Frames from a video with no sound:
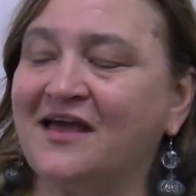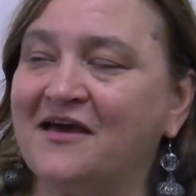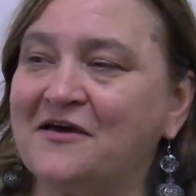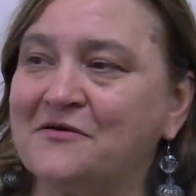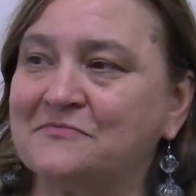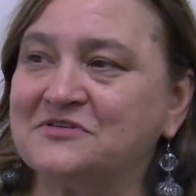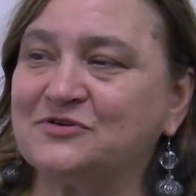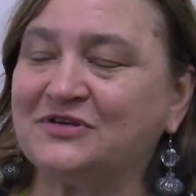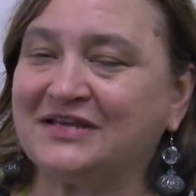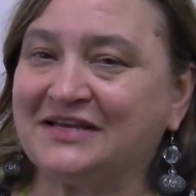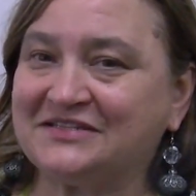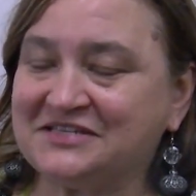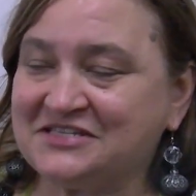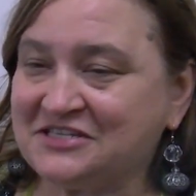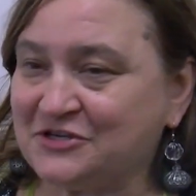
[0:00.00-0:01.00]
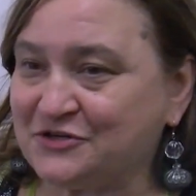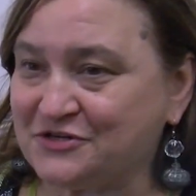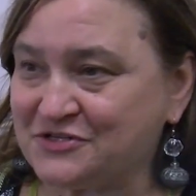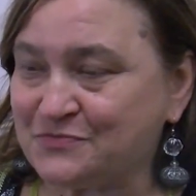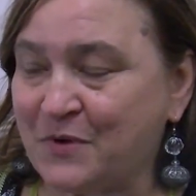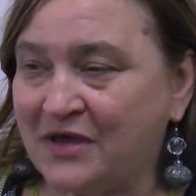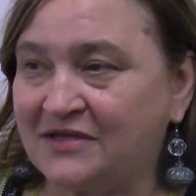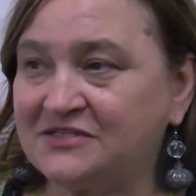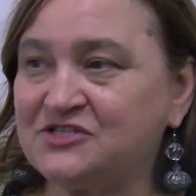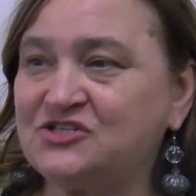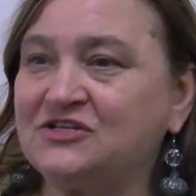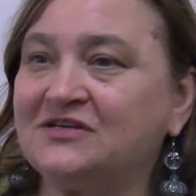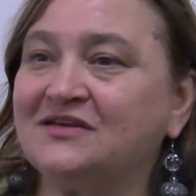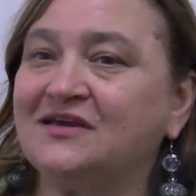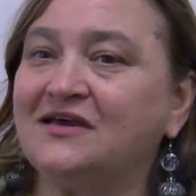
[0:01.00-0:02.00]
um, so I didn't get to see her as
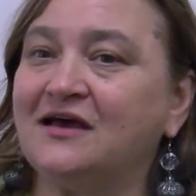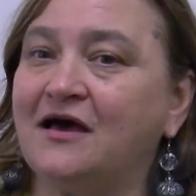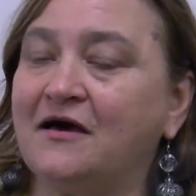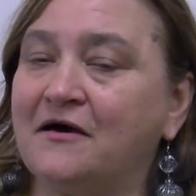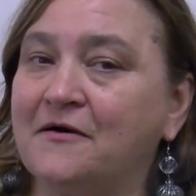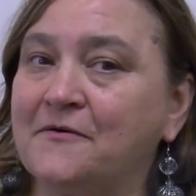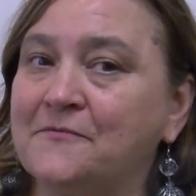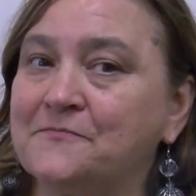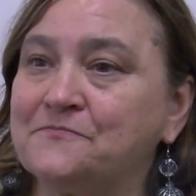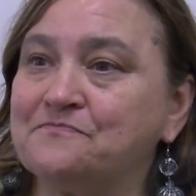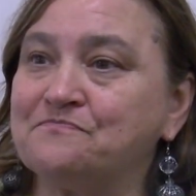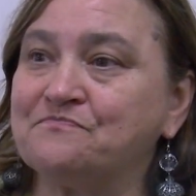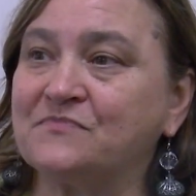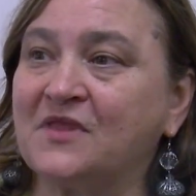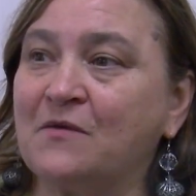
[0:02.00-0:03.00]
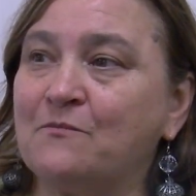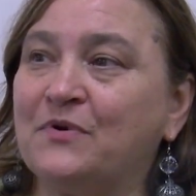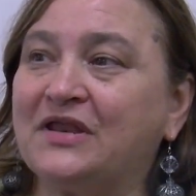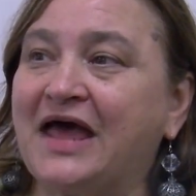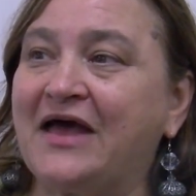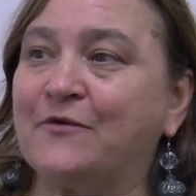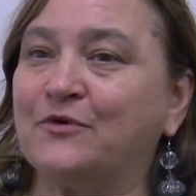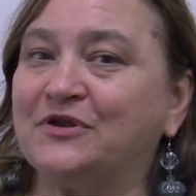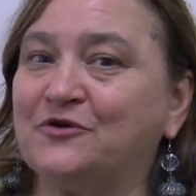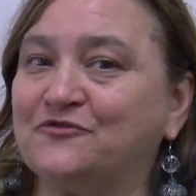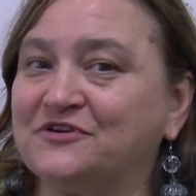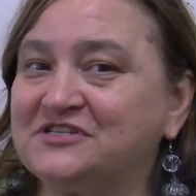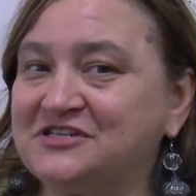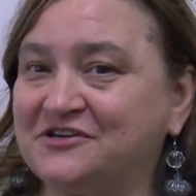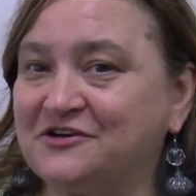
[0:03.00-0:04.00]
much. Um, but I went
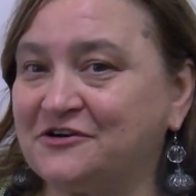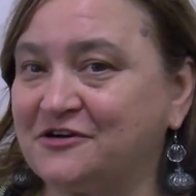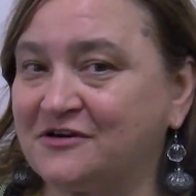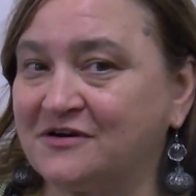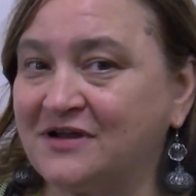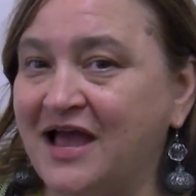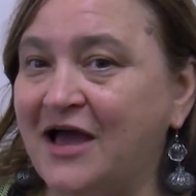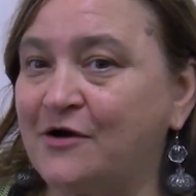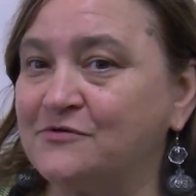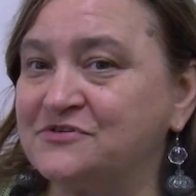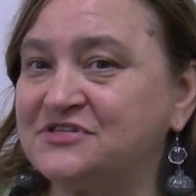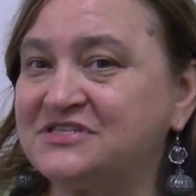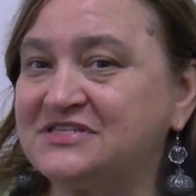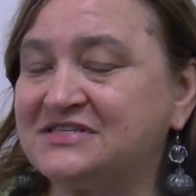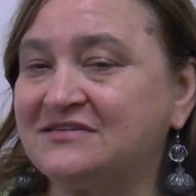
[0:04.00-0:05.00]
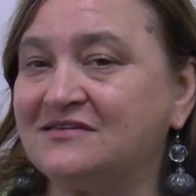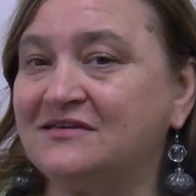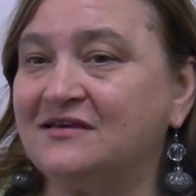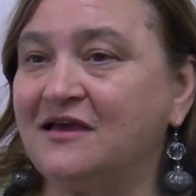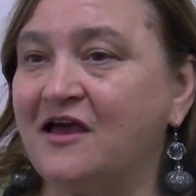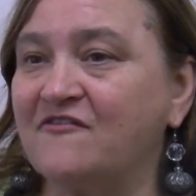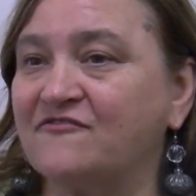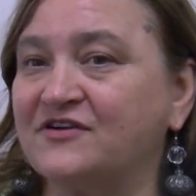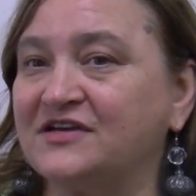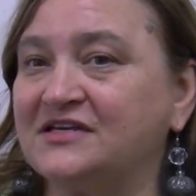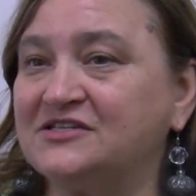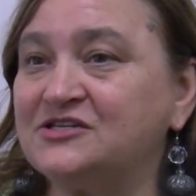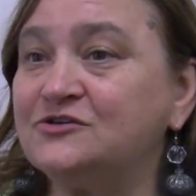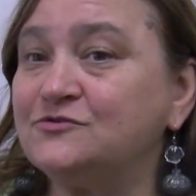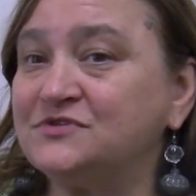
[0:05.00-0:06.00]
over to her house every
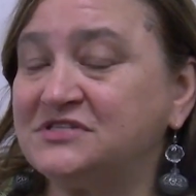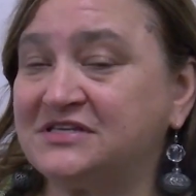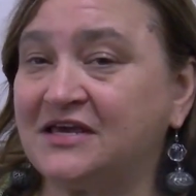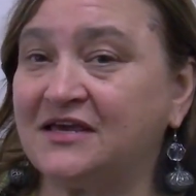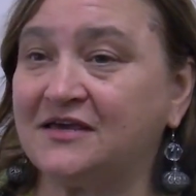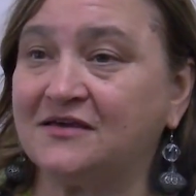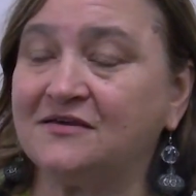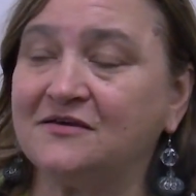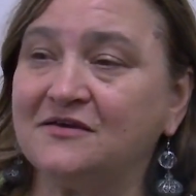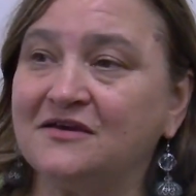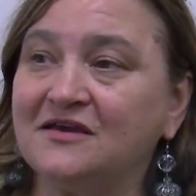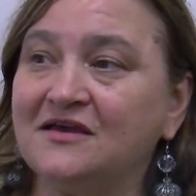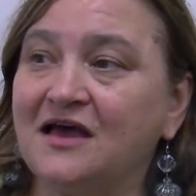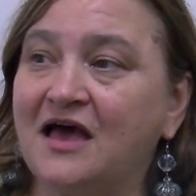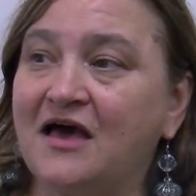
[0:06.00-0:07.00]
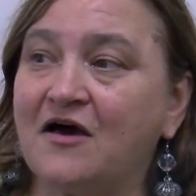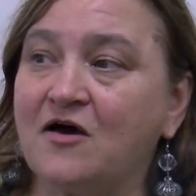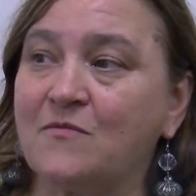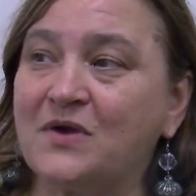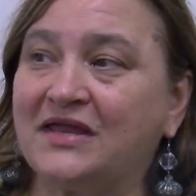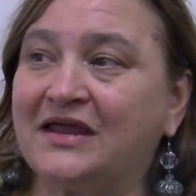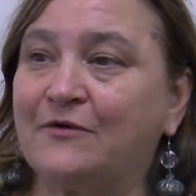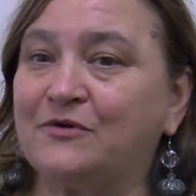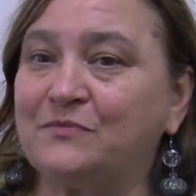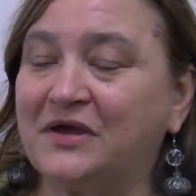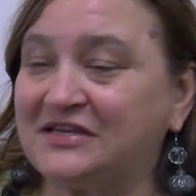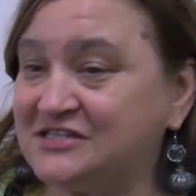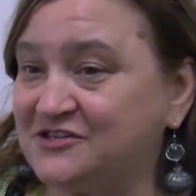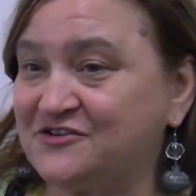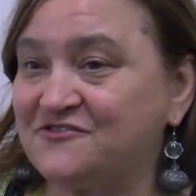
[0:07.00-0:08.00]
Tuesday, um, and I would
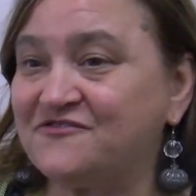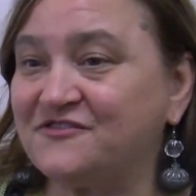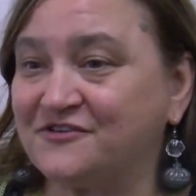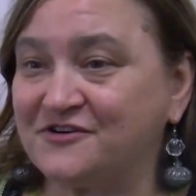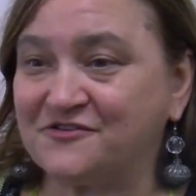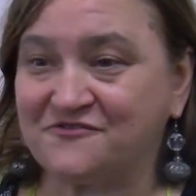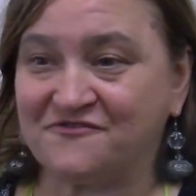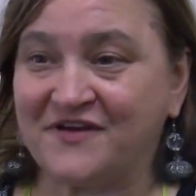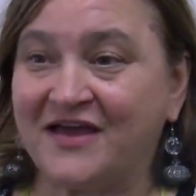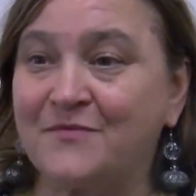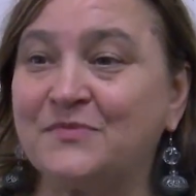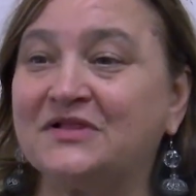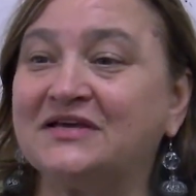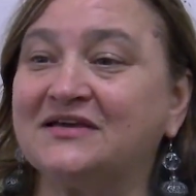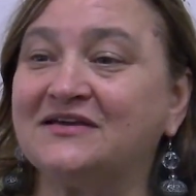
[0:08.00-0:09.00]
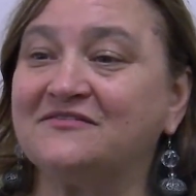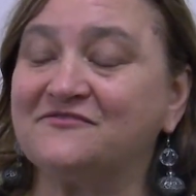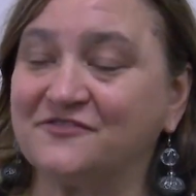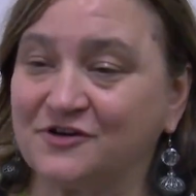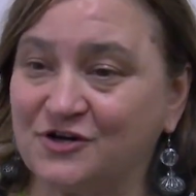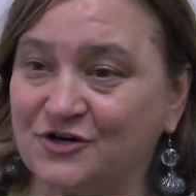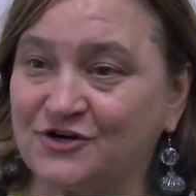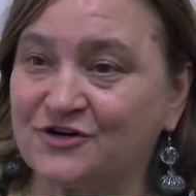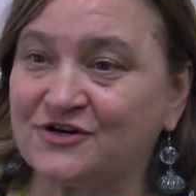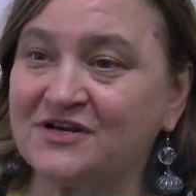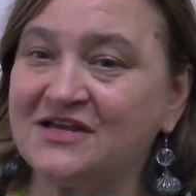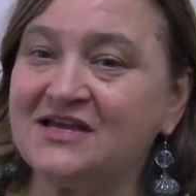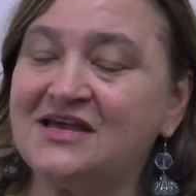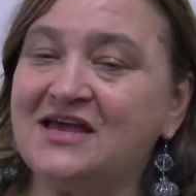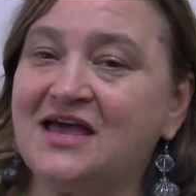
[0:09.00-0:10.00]
make dinner for her family and for her,
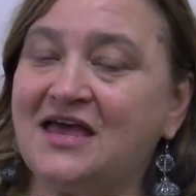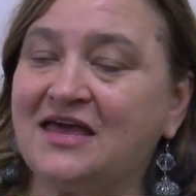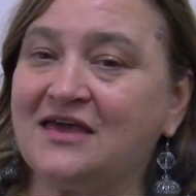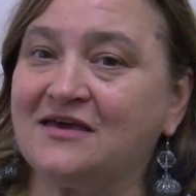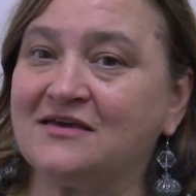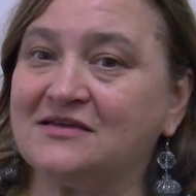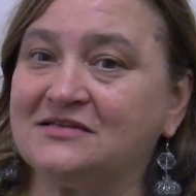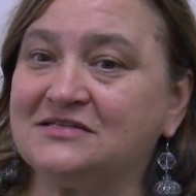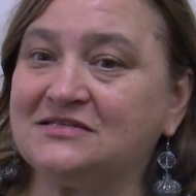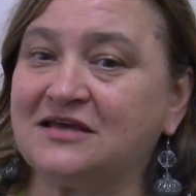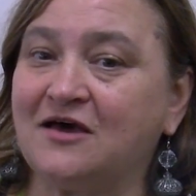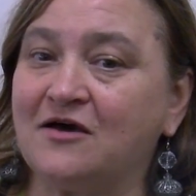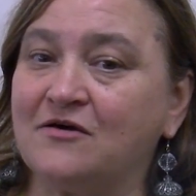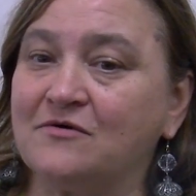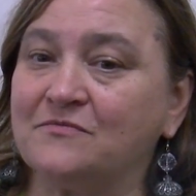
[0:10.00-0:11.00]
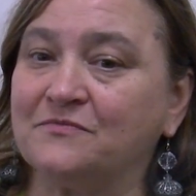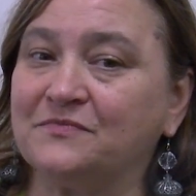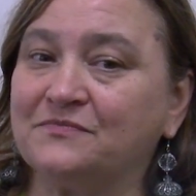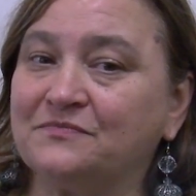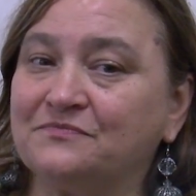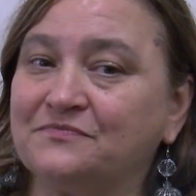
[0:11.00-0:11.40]
and um,